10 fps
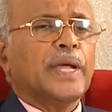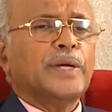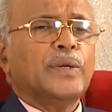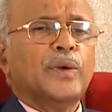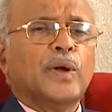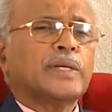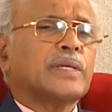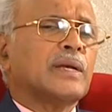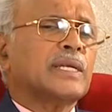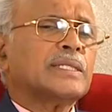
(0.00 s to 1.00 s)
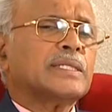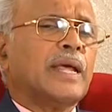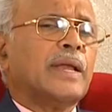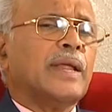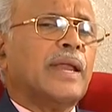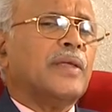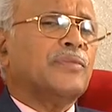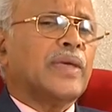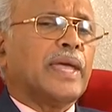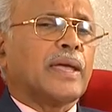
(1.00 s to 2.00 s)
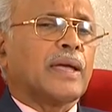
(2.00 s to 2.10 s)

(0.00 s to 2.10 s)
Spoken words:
do not understand anything